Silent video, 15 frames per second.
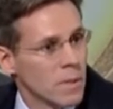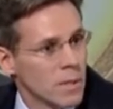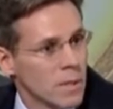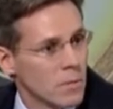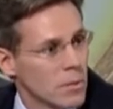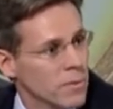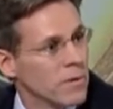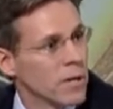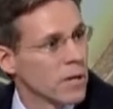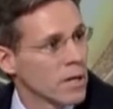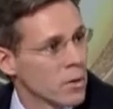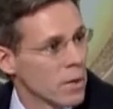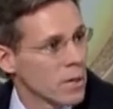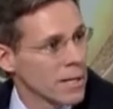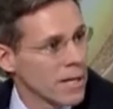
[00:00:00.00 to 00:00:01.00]
It would very
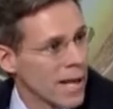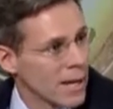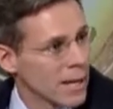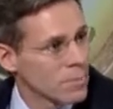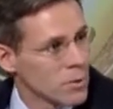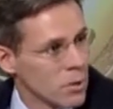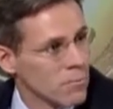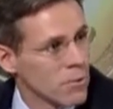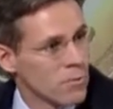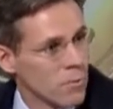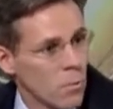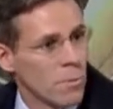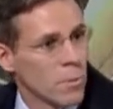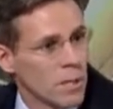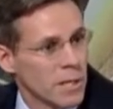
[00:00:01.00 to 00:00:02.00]
quickly add up to over
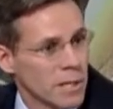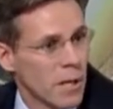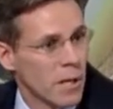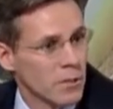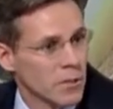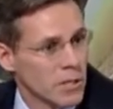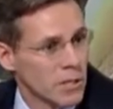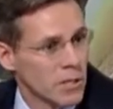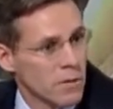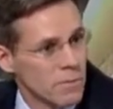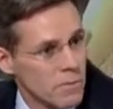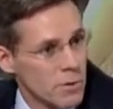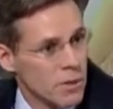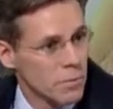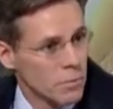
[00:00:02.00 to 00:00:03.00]
$4 million a year
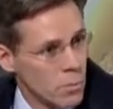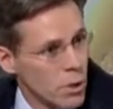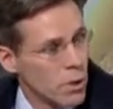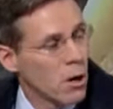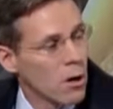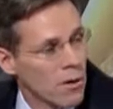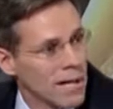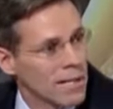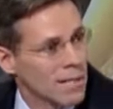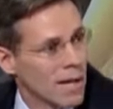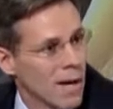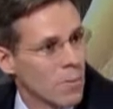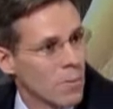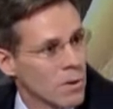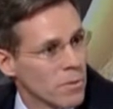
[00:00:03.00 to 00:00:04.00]
if you could book all that
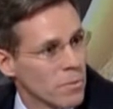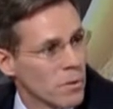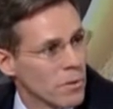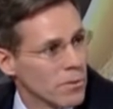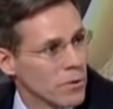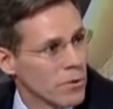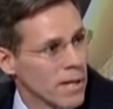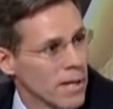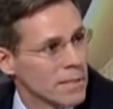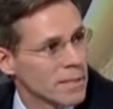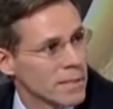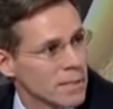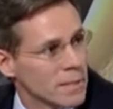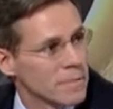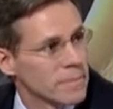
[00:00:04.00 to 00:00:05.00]
time with new
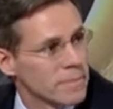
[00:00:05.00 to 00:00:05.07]
cases.